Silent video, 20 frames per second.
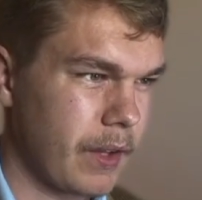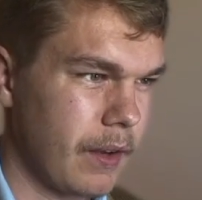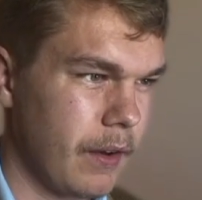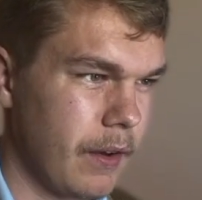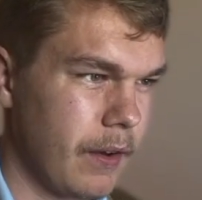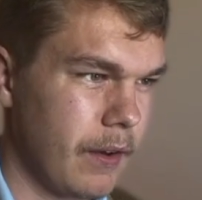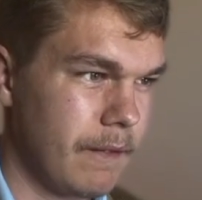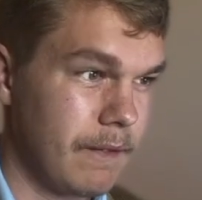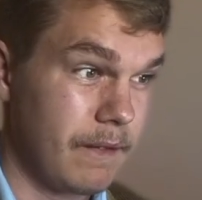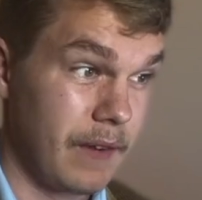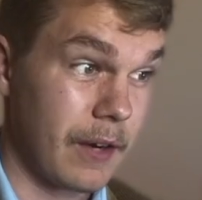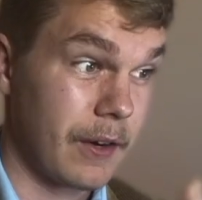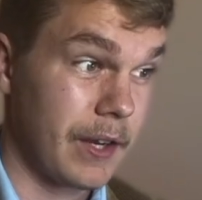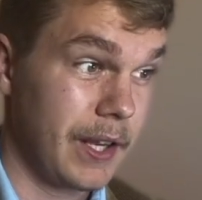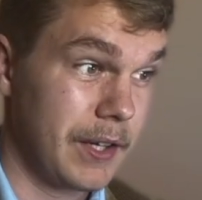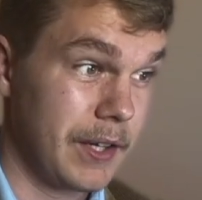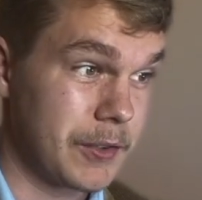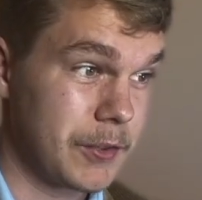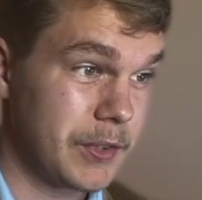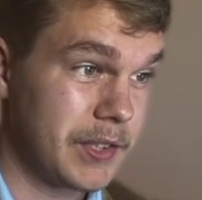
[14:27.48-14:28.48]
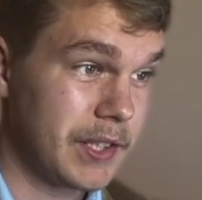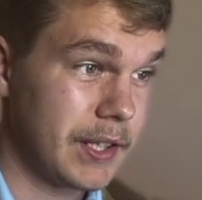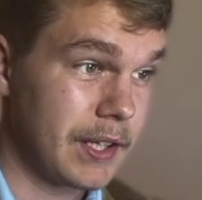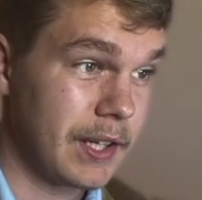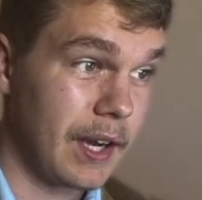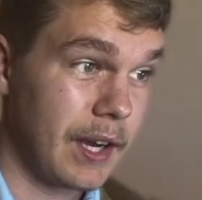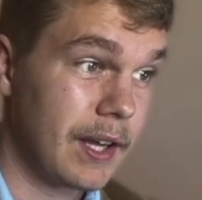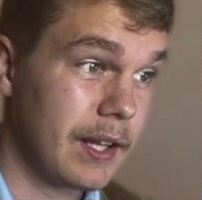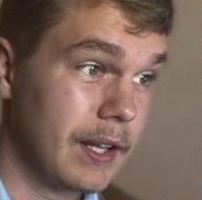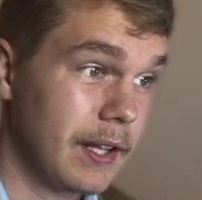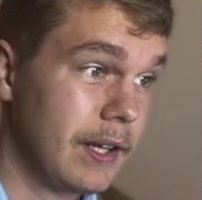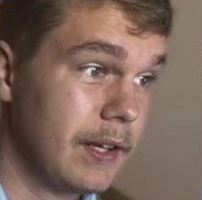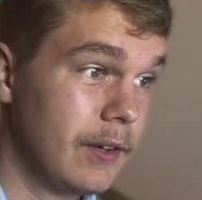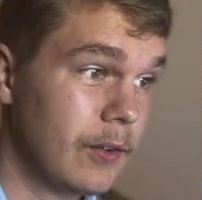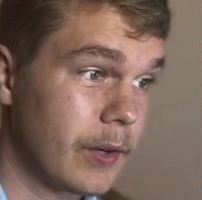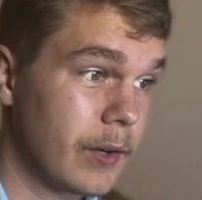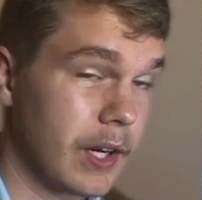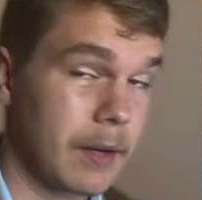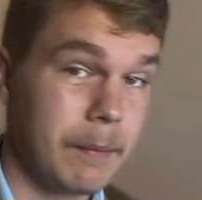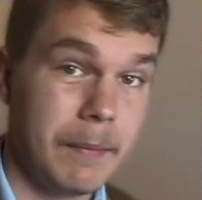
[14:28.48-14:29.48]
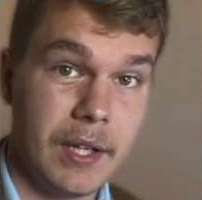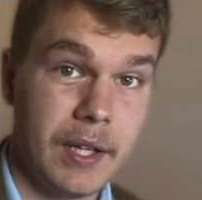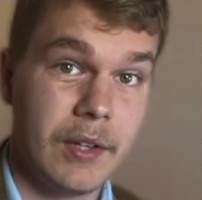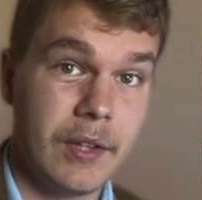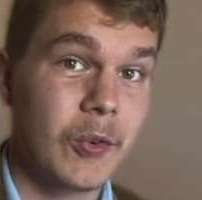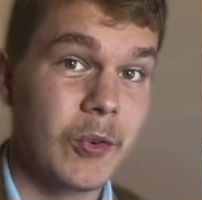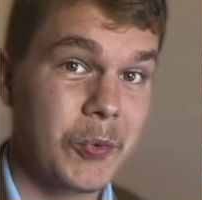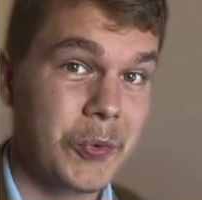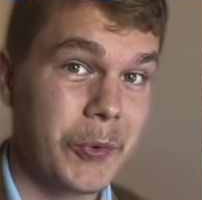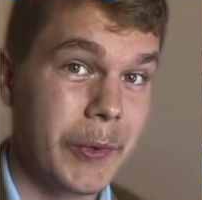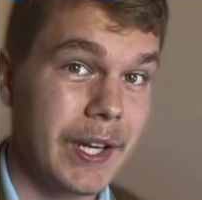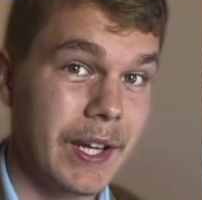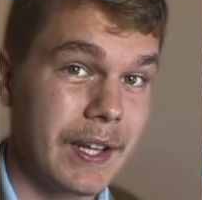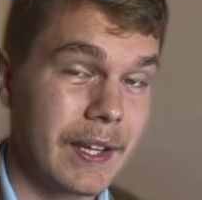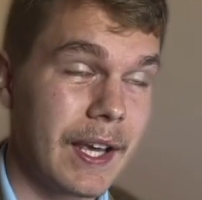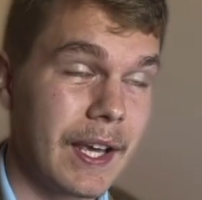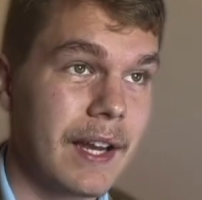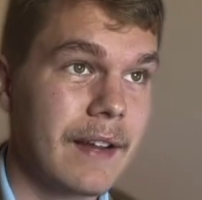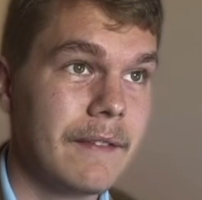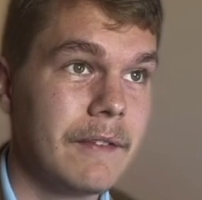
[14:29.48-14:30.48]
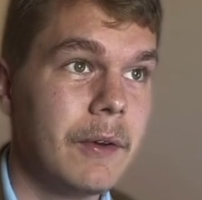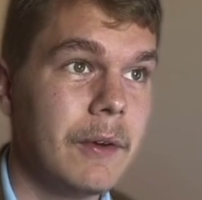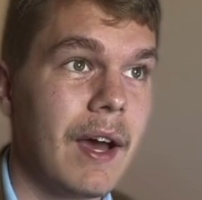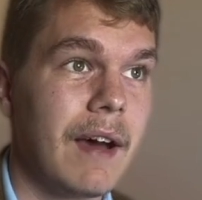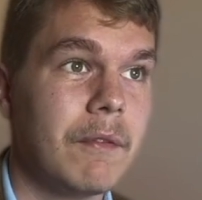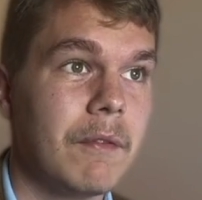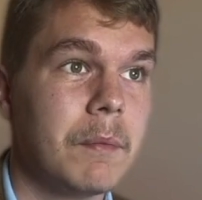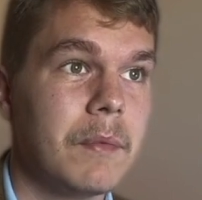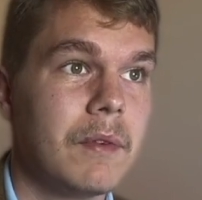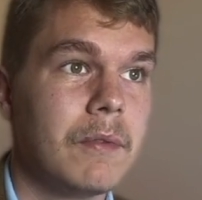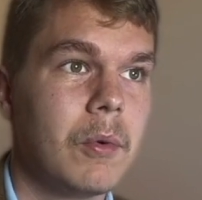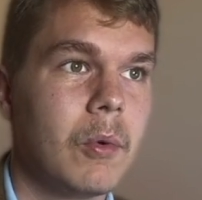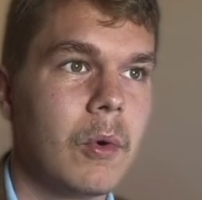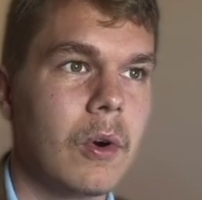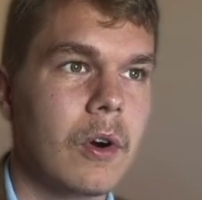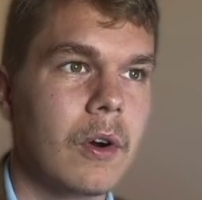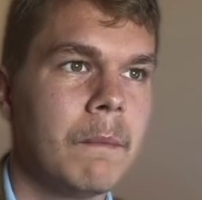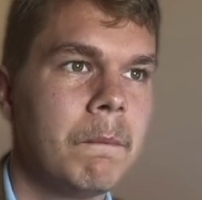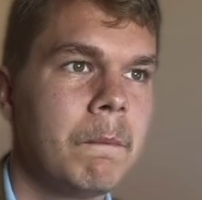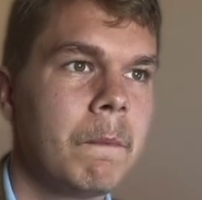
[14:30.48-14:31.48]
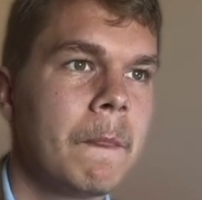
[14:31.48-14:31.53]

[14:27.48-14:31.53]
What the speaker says: Very interesting. Highly recommend reading that if you haven't before.